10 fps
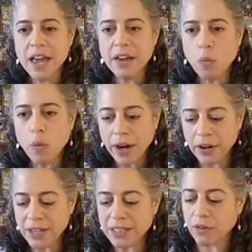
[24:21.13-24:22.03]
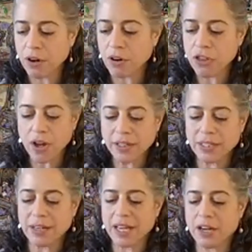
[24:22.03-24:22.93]
and awareness of our
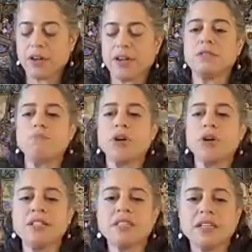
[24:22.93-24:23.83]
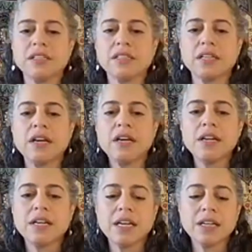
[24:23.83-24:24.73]
thoughts and inner experiences
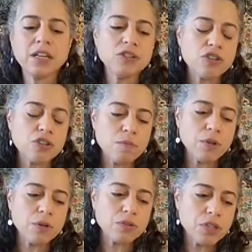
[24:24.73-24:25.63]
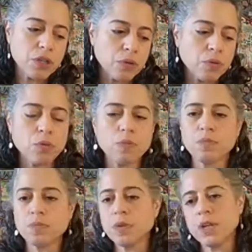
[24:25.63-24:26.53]
can contribute to,
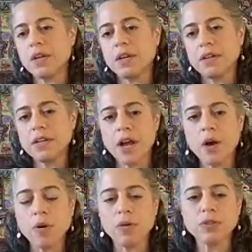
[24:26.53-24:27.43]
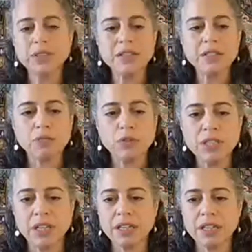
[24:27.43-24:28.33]
you know, a sense of
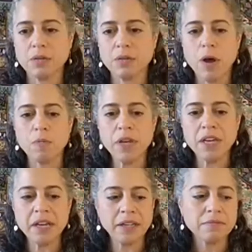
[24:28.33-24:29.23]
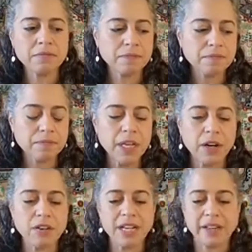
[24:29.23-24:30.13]
resilience and well-being in
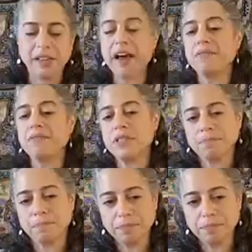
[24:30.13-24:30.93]
our daily lives.